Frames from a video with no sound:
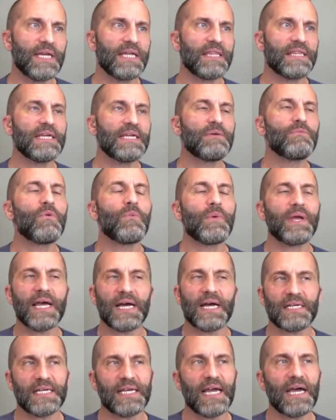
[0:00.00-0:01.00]
And then when we
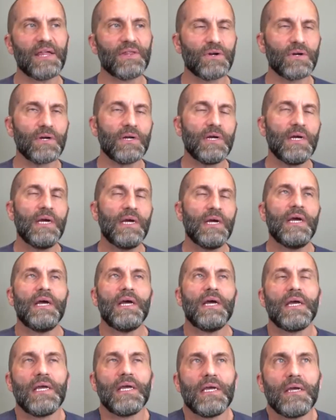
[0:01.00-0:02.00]
got together,
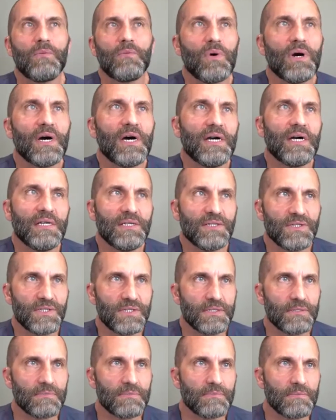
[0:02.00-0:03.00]
it
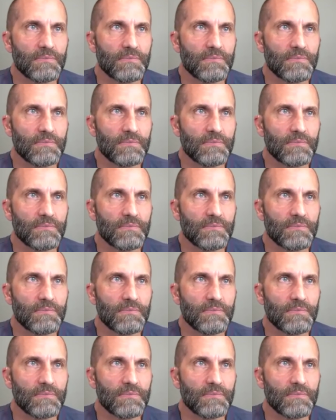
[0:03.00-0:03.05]
was,